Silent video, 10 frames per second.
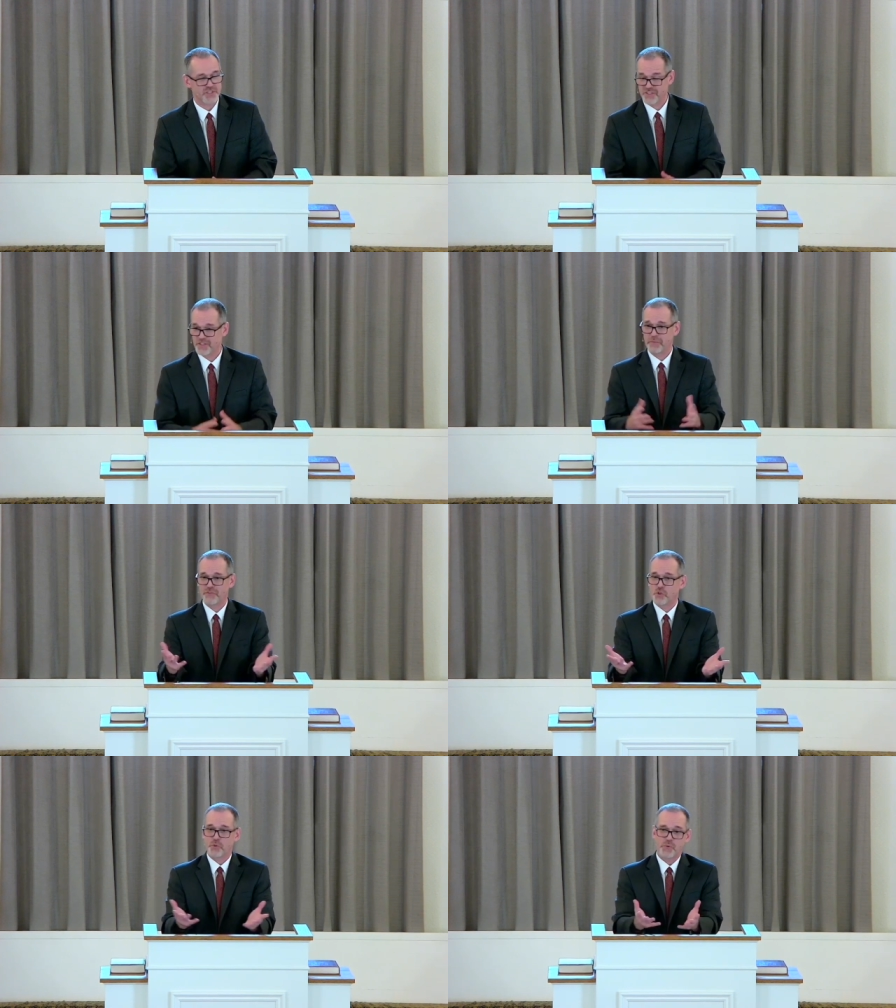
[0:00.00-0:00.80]
And some of
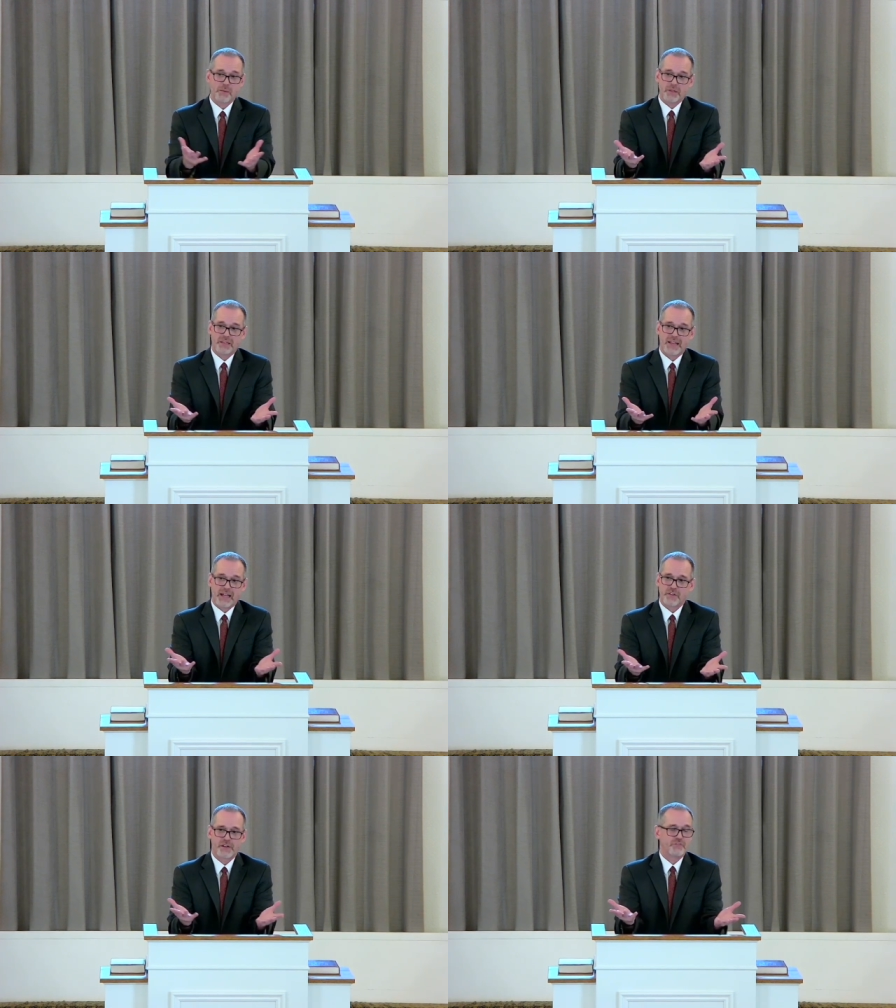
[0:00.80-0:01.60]
you are probably like,
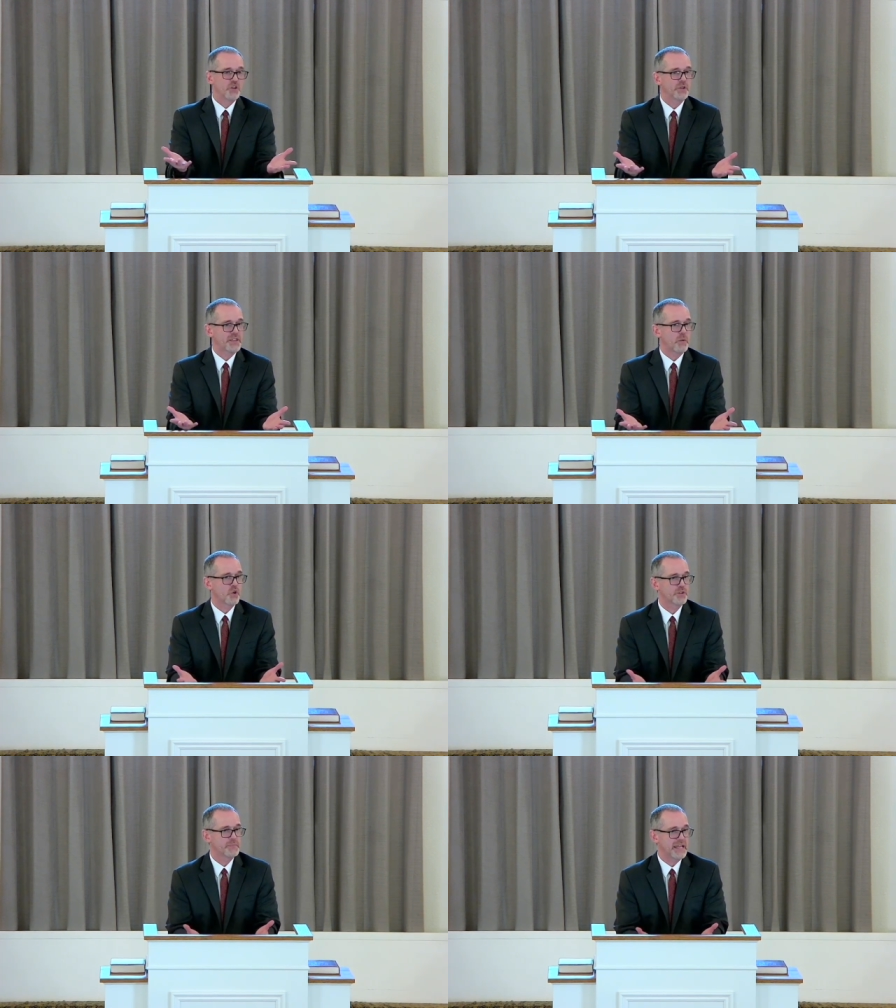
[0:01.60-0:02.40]
I don't even know what that
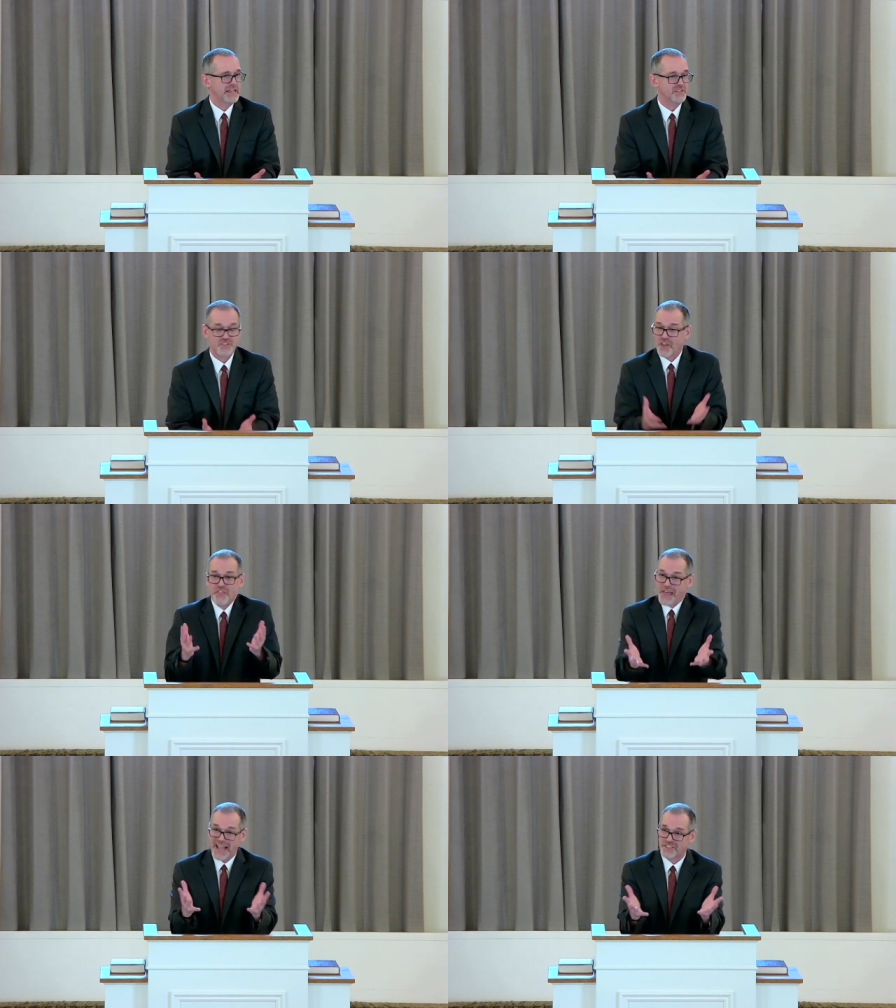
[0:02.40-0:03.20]
word means.
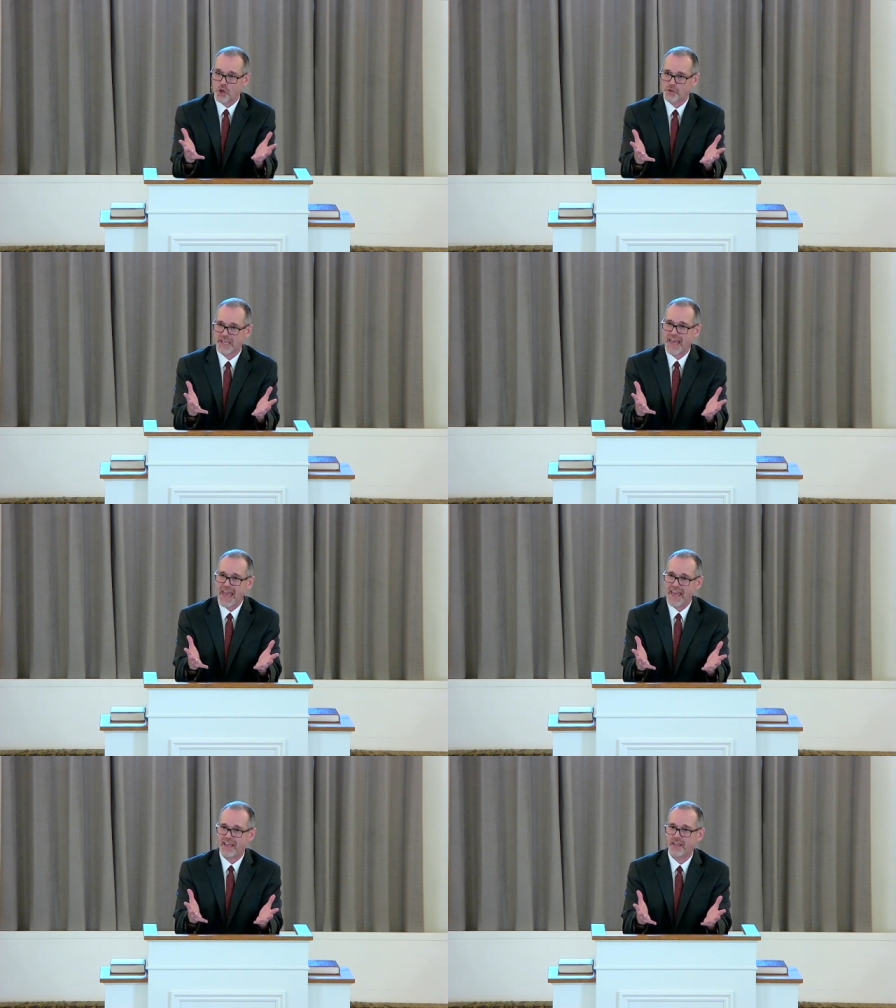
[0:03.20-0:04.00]
That's
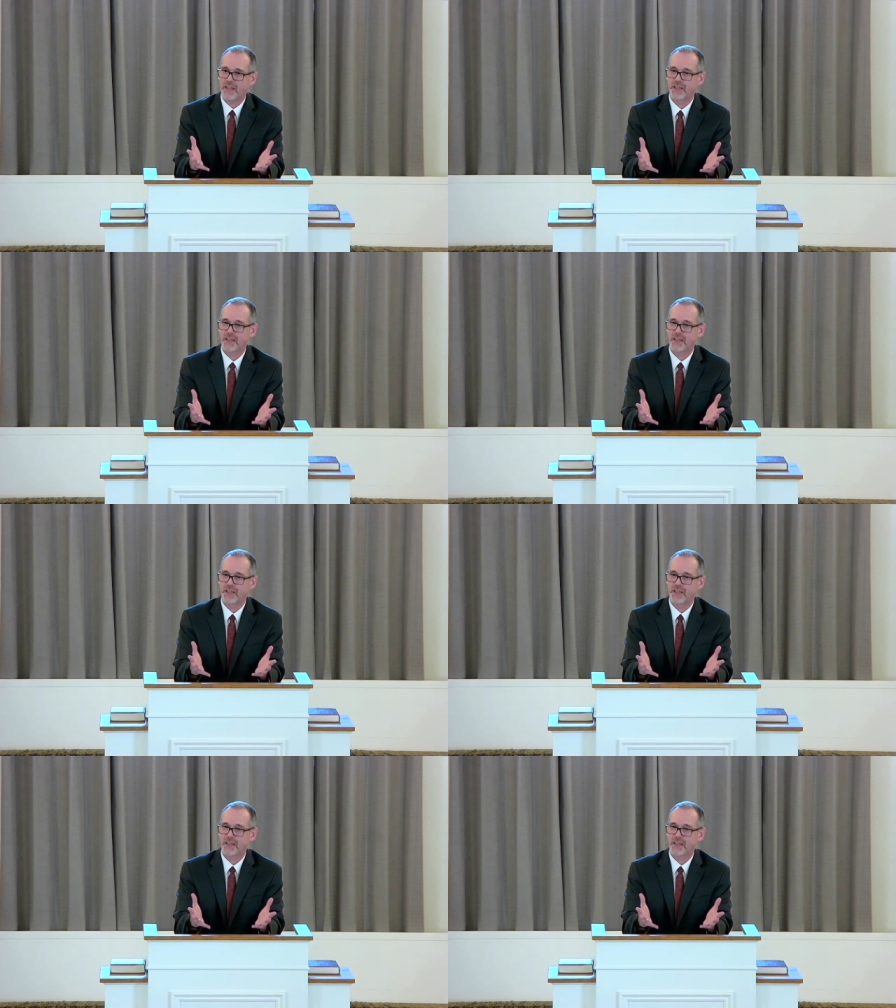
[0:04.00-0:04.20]
okay.